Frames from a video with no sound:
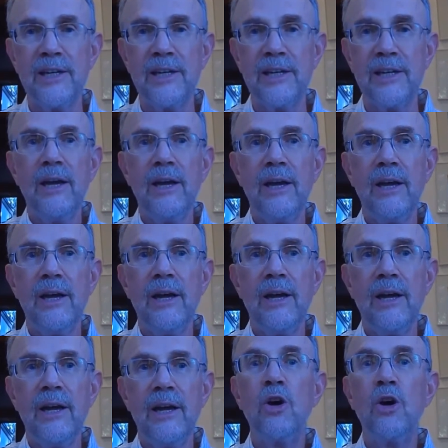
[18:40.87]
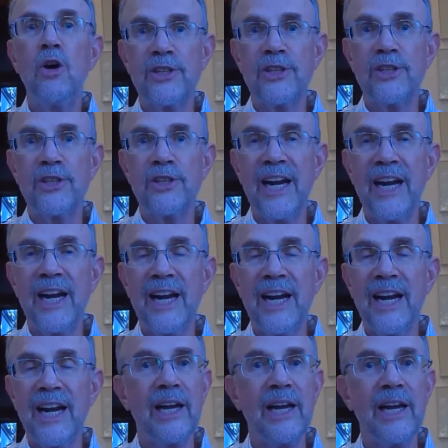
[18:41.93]
have been called to task,
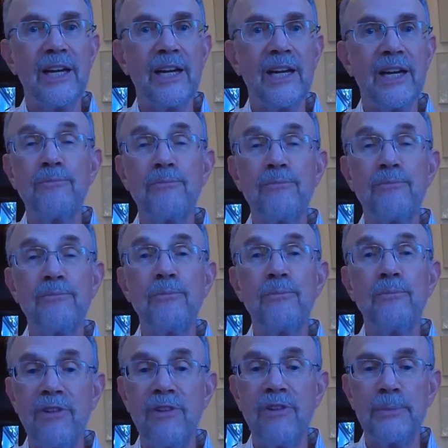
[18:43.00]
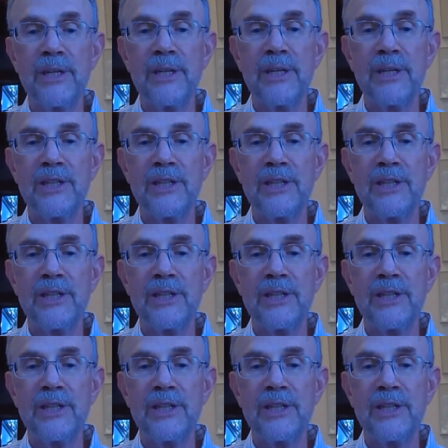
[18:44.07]
as have multivitamins.